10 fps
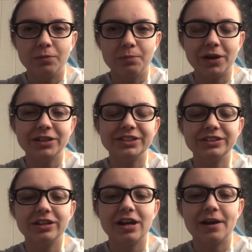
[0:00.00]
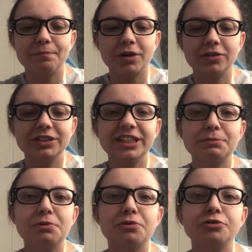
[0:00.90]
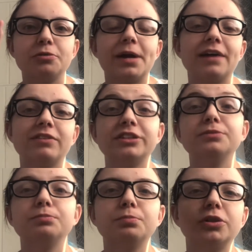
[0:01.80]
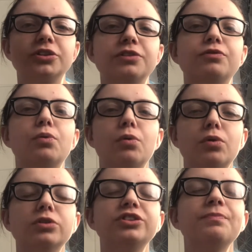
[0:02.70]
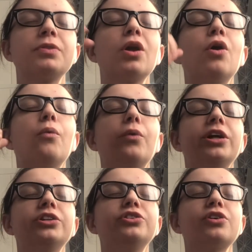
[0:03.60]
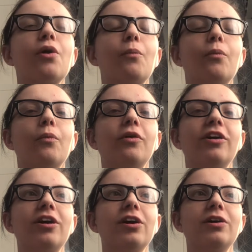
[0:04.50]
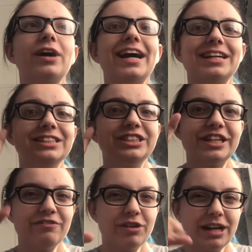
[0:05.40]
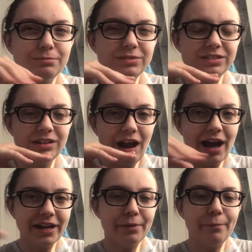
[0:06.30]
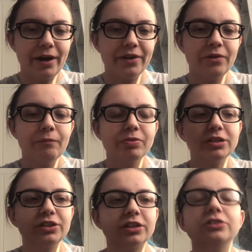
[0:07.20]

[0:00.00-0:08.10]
on the side of my wardrobe, I have like some positive quotes, which I can save when I'm lying in bed, so I can